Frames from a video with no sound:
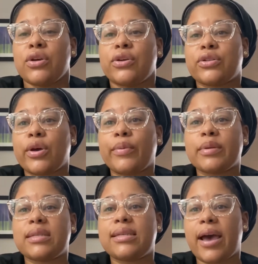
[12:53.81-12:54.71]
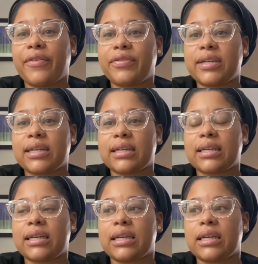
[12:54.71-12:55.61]
So it was
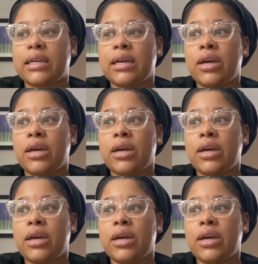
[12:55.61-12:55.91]
definitely